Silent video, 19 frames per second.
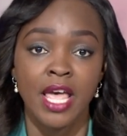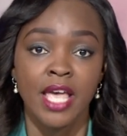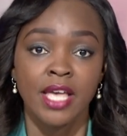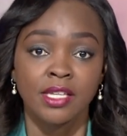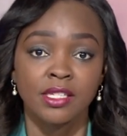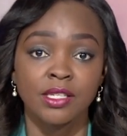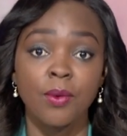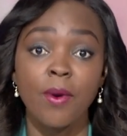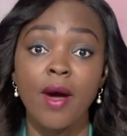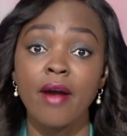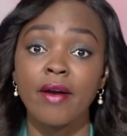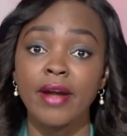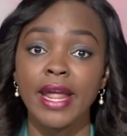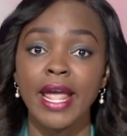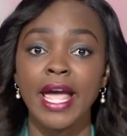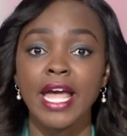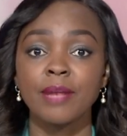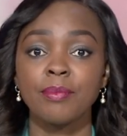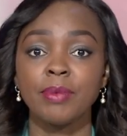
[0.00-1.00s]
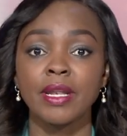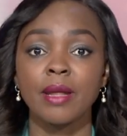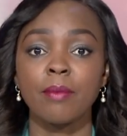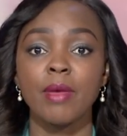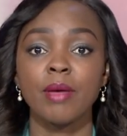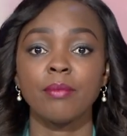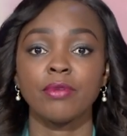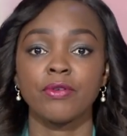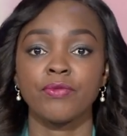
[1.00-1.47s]
Zawari had been a
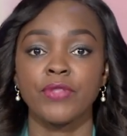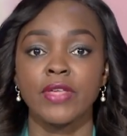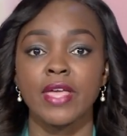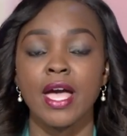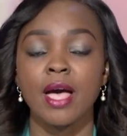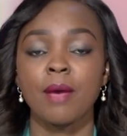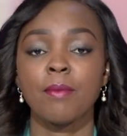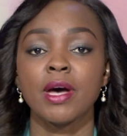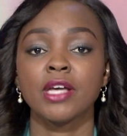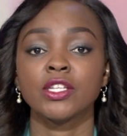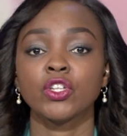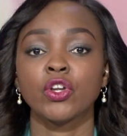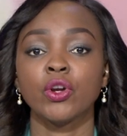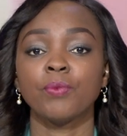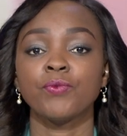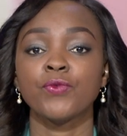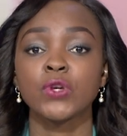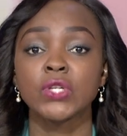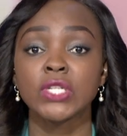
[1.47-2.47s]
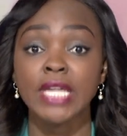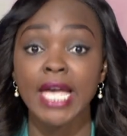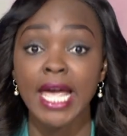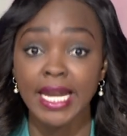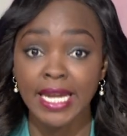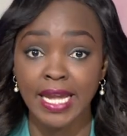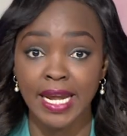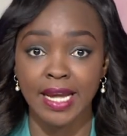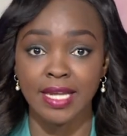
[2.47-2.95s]
member of the Hamas group for 10
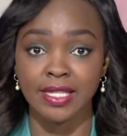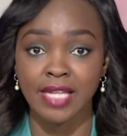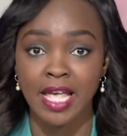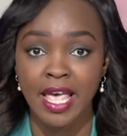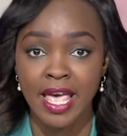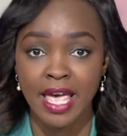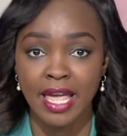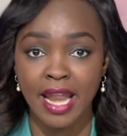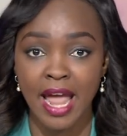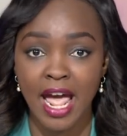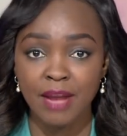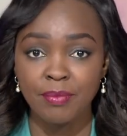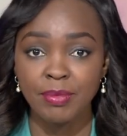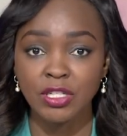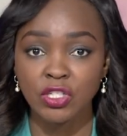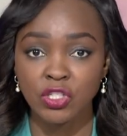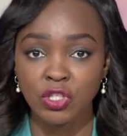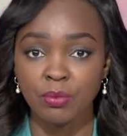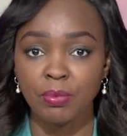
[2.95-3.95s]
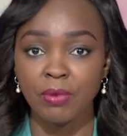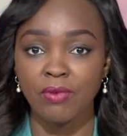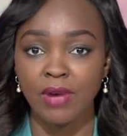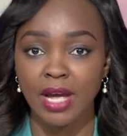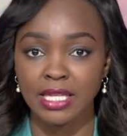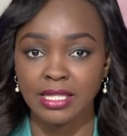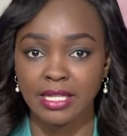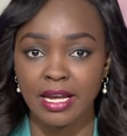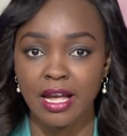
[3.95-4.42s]
years and had been
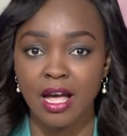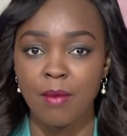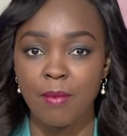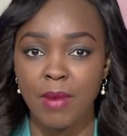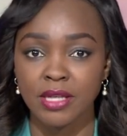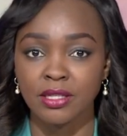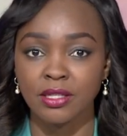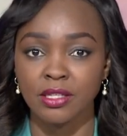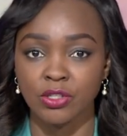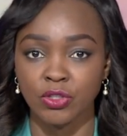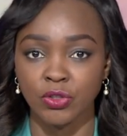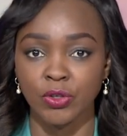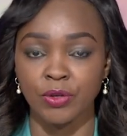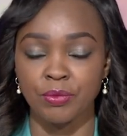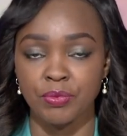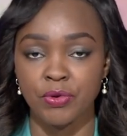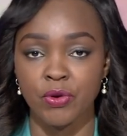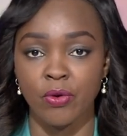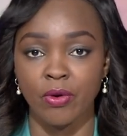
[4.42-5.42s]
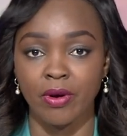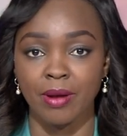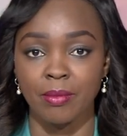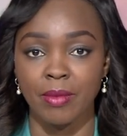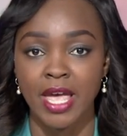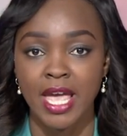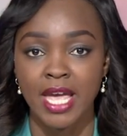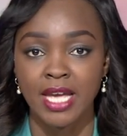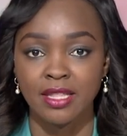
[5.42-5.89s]
supervising Hamas's drone program.
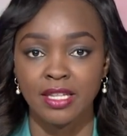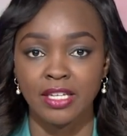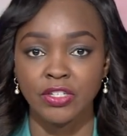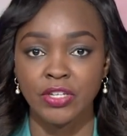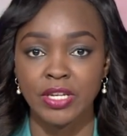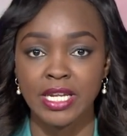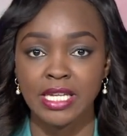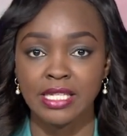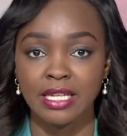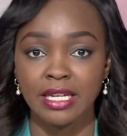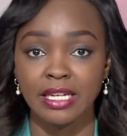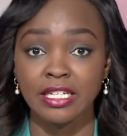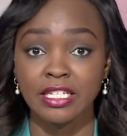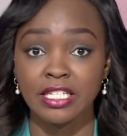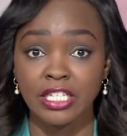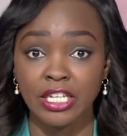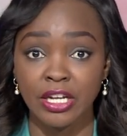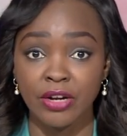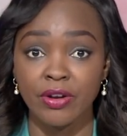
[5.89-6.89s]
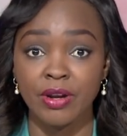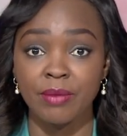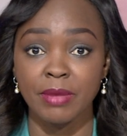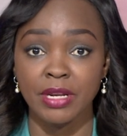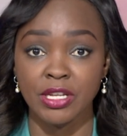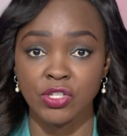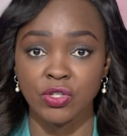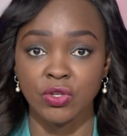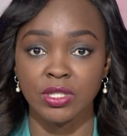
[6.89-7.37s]
The Tunisian Interior
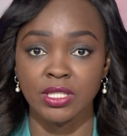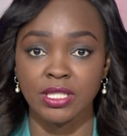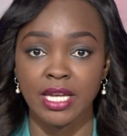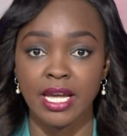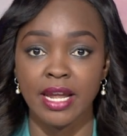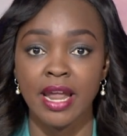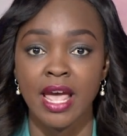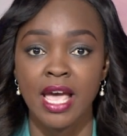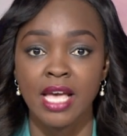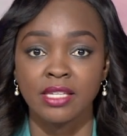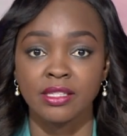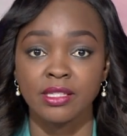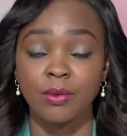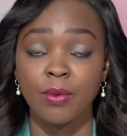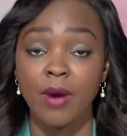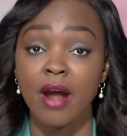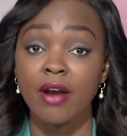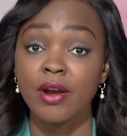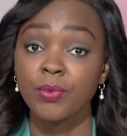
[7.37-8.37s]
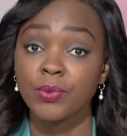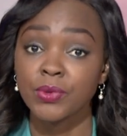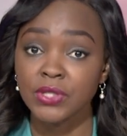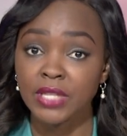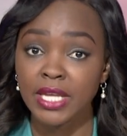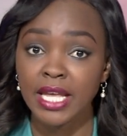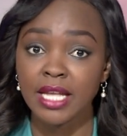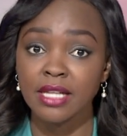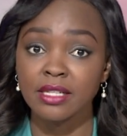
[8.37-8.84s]
Ministry said Zawari was
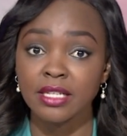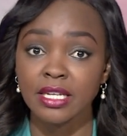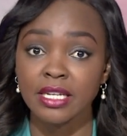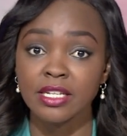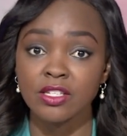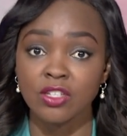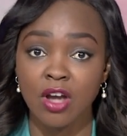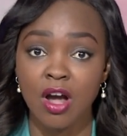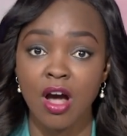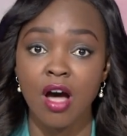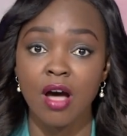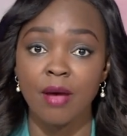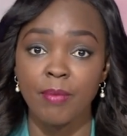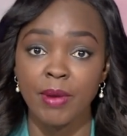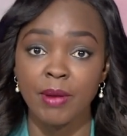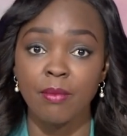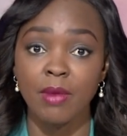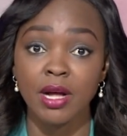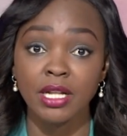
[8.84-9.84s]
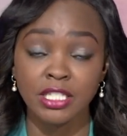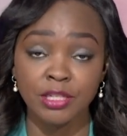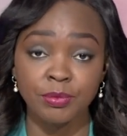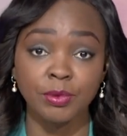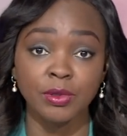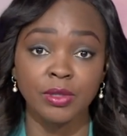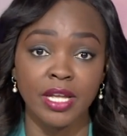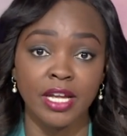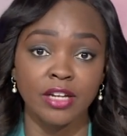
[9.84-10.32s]
killed in his car by multiple
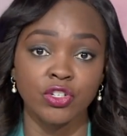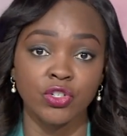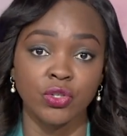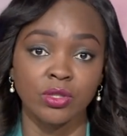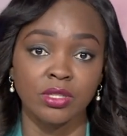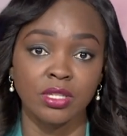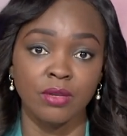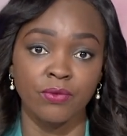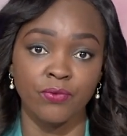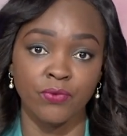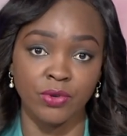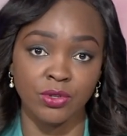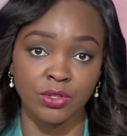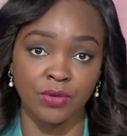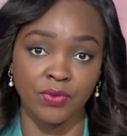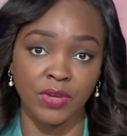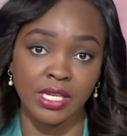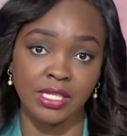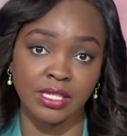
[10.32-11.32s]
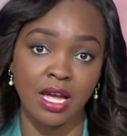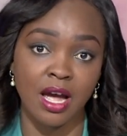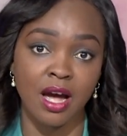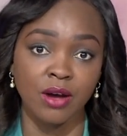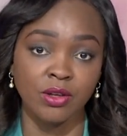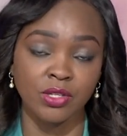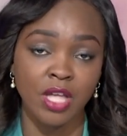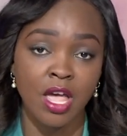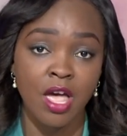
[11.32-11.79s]
gunshots in front of his
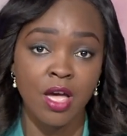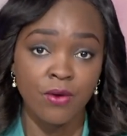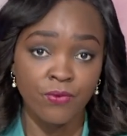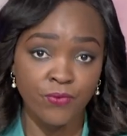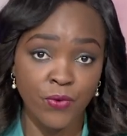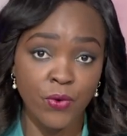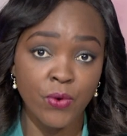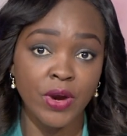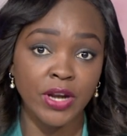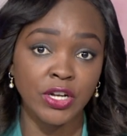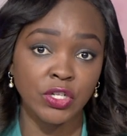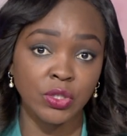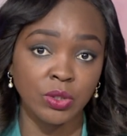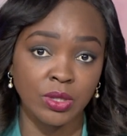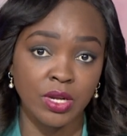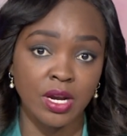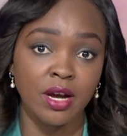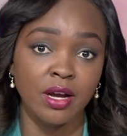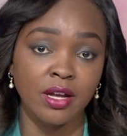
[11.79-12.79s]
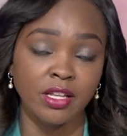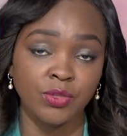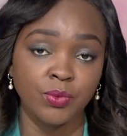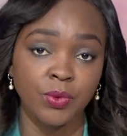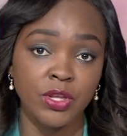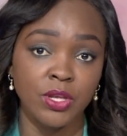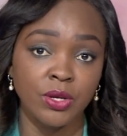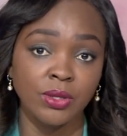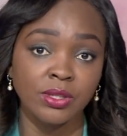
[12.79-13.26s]
house. Four rental cars were
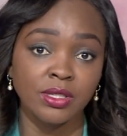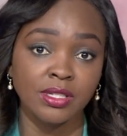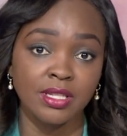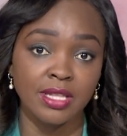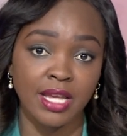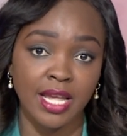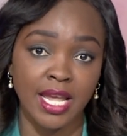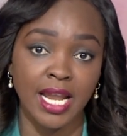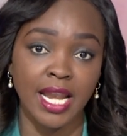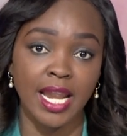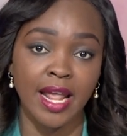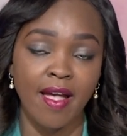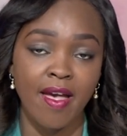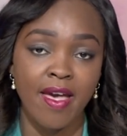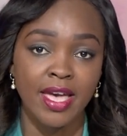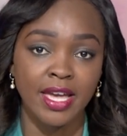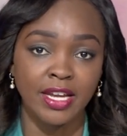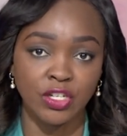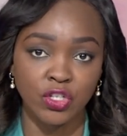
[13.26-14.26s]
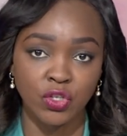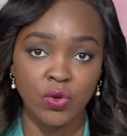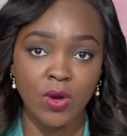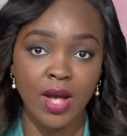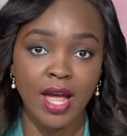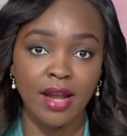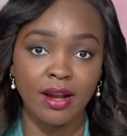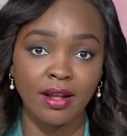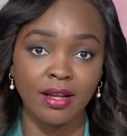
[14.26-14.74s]
used in the killing and two
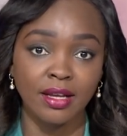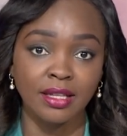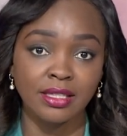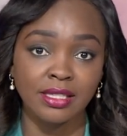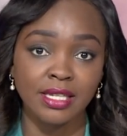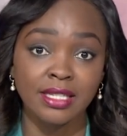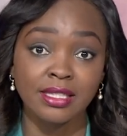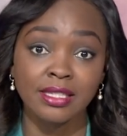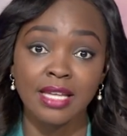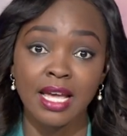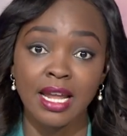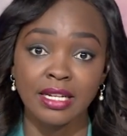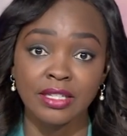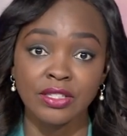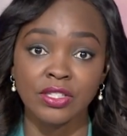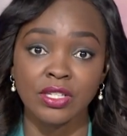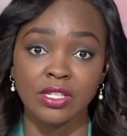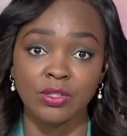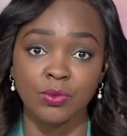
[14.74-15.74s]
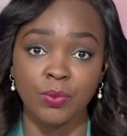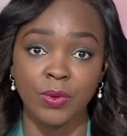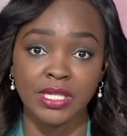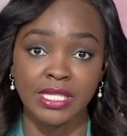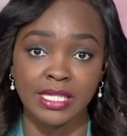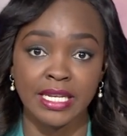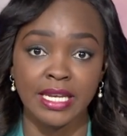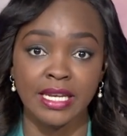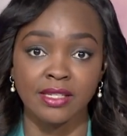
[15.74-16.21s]
handguns and silencers were
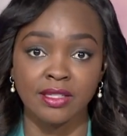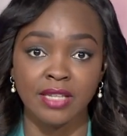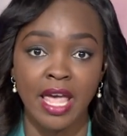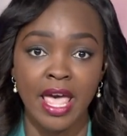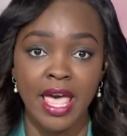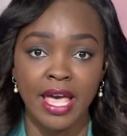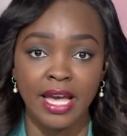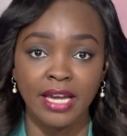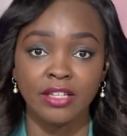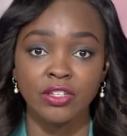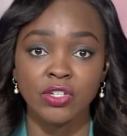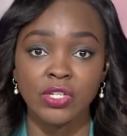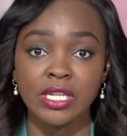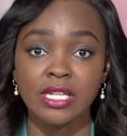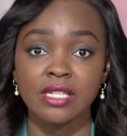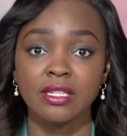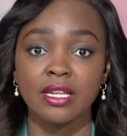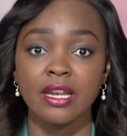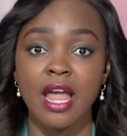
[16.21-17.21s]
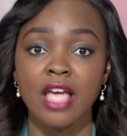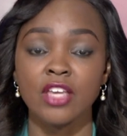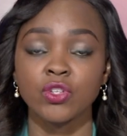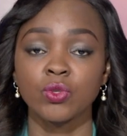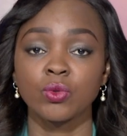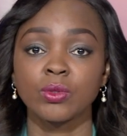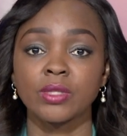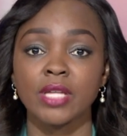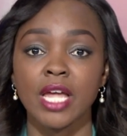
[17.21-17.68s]
seized. A Tunisian Palestinian
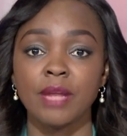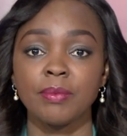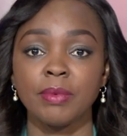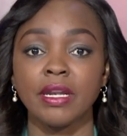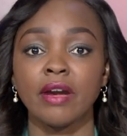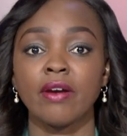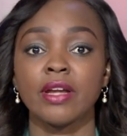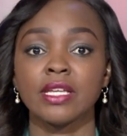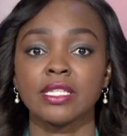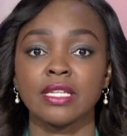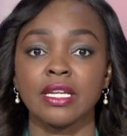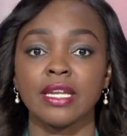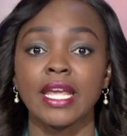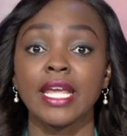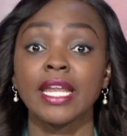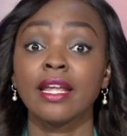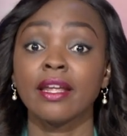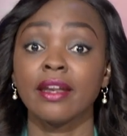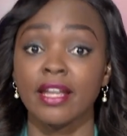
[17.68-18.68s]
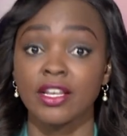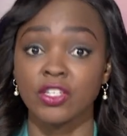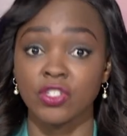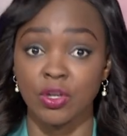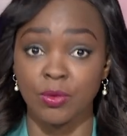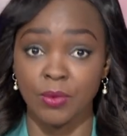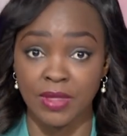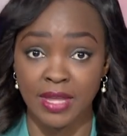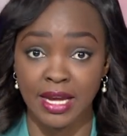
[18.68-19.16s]
nationals had been arrested in connection
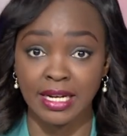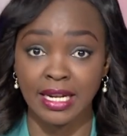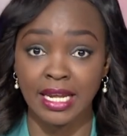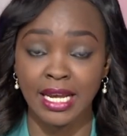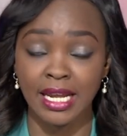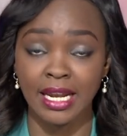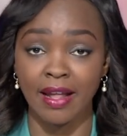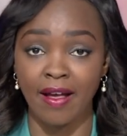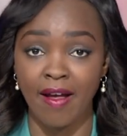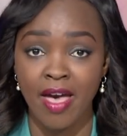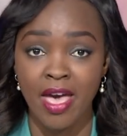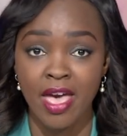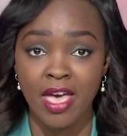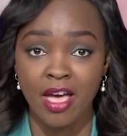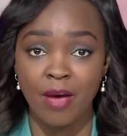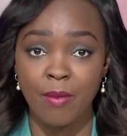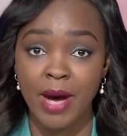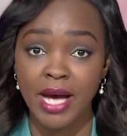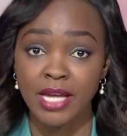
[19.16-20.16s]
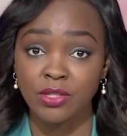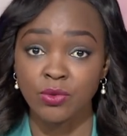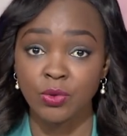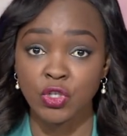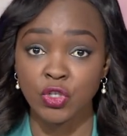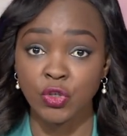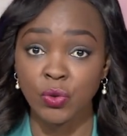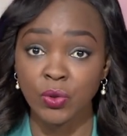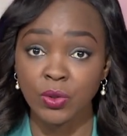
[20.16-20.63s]
with that killing. Hamas,
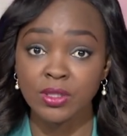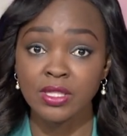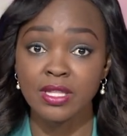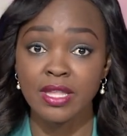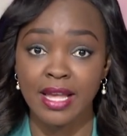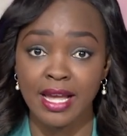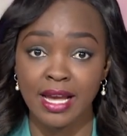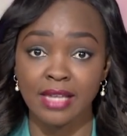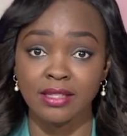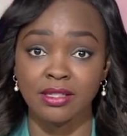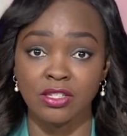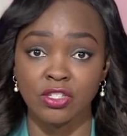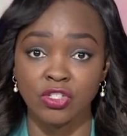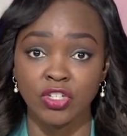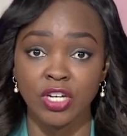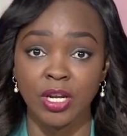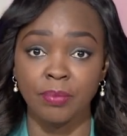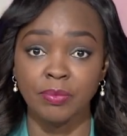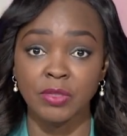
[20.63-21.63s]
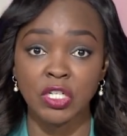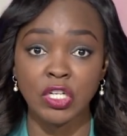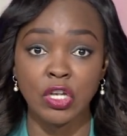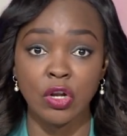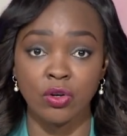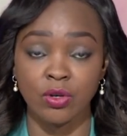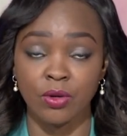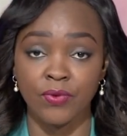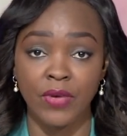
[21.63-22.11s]
which rules the Gaza Strip, did not
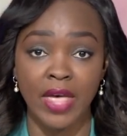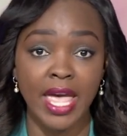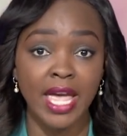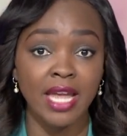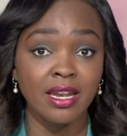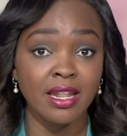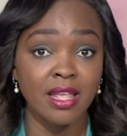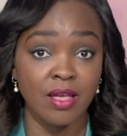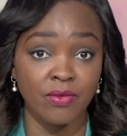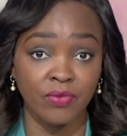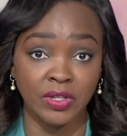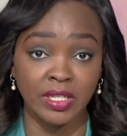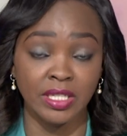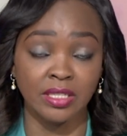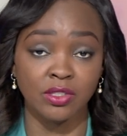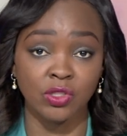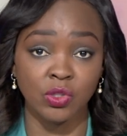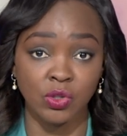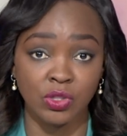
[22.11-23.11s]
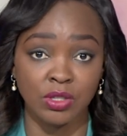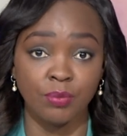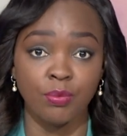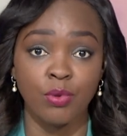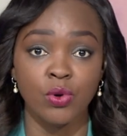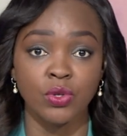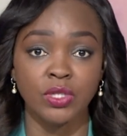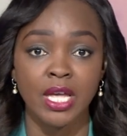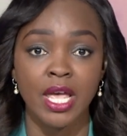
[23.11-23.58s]
offer any evidence to
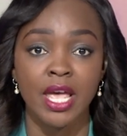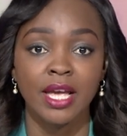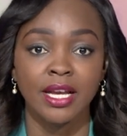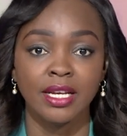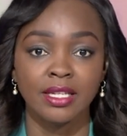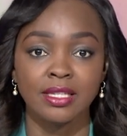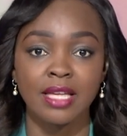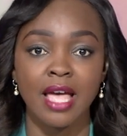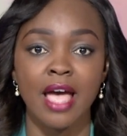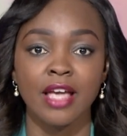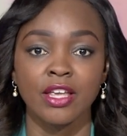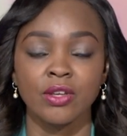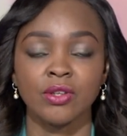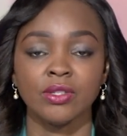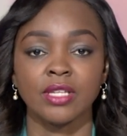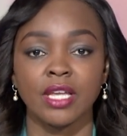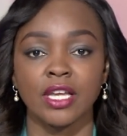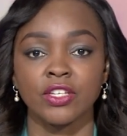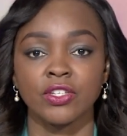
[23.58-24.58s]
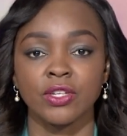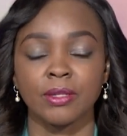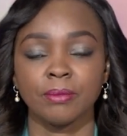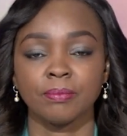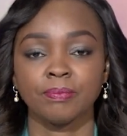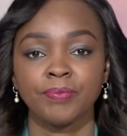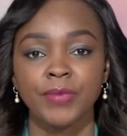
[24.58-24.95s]
support its accusation.